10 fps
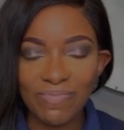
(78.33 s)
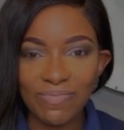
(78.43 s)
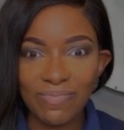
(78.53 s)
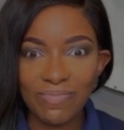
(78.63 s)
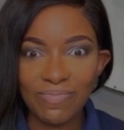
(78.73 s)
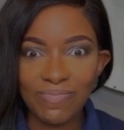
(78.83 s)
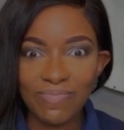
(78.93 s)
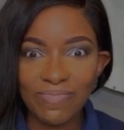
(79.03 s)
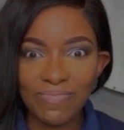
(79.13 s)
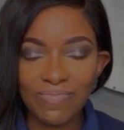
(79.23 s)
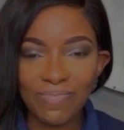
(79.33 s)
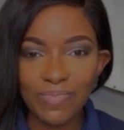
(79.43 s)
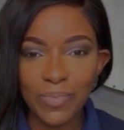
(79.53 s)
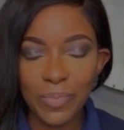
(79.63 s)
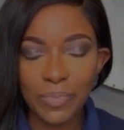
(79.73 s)

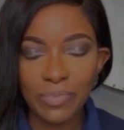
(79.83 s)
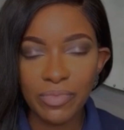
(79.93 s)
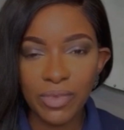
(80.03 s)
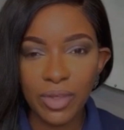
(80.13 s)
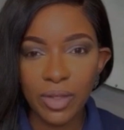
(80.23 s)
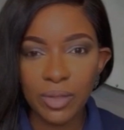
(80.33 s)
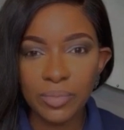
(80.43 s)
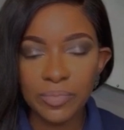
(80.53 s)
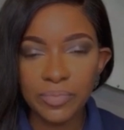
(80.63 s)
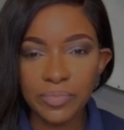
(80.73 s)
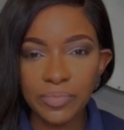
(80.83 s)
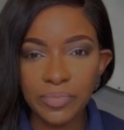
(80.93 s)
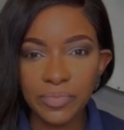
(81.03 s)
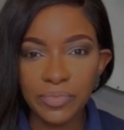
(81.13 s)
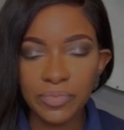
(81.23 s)

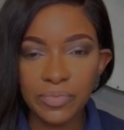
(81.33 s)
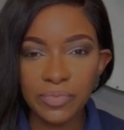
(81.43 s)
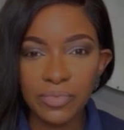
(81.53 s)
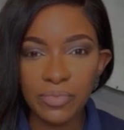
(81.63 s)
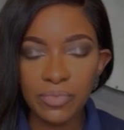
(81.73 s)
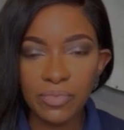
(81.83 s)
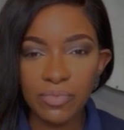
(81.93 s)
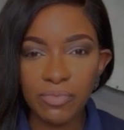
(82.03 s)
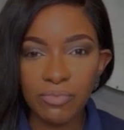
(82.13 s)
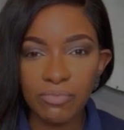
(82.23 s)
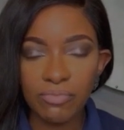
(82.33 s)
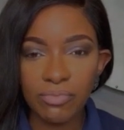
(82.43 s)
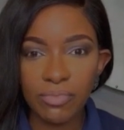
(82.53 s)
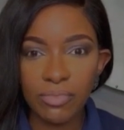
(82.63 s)
(silent)